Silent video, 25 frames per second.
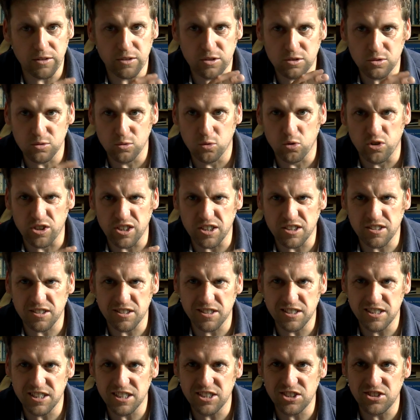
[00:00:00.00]
the sordid
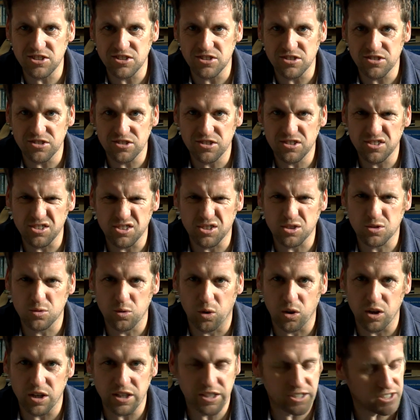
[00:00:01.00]
conditions, the
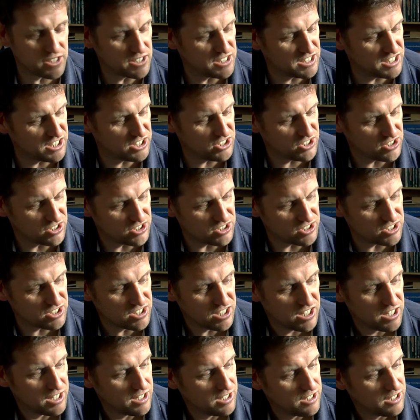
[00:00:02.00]
squalid conditions,